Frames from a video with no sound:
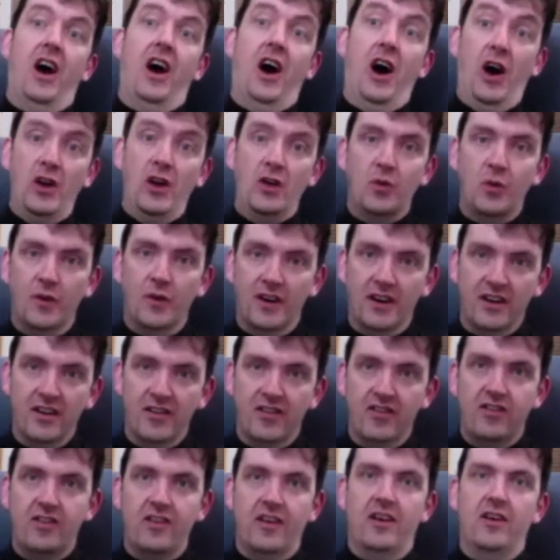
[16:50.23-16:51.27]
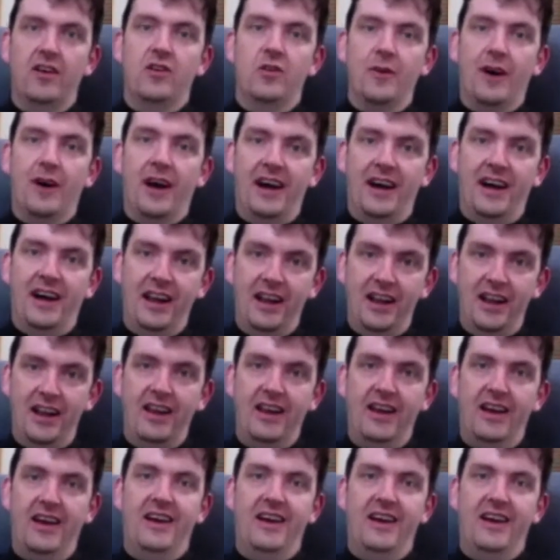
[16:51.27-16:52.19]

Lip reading: outwards as well.